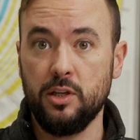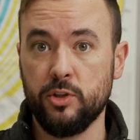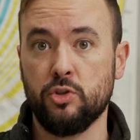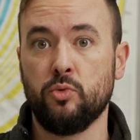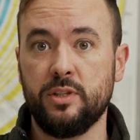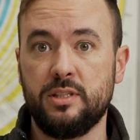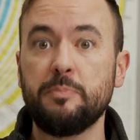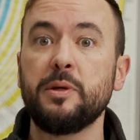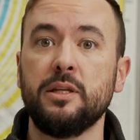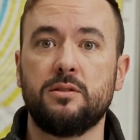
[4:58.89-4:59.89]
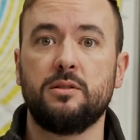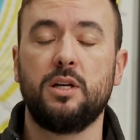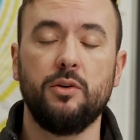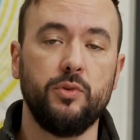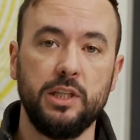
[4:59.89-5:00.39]
original recipients
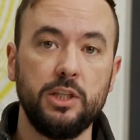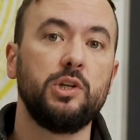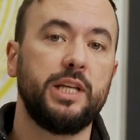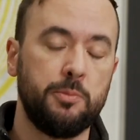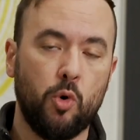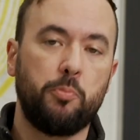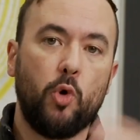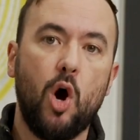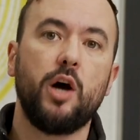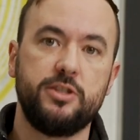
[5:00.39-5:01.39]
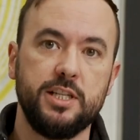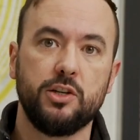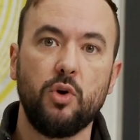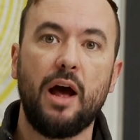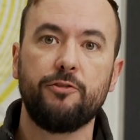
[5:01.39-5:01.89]
covered literally a more broad
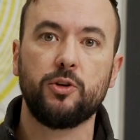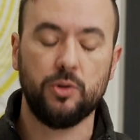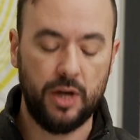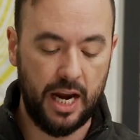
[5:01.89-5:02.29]
geographical